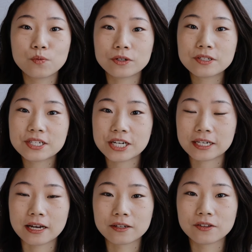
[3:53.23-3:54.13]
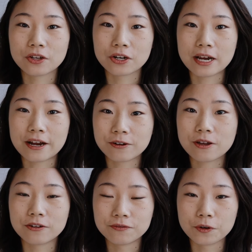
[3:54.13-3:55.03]
want to check out their
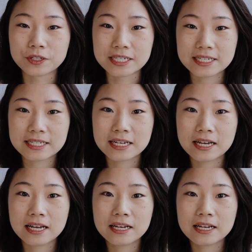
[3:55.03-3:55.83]
area of focus.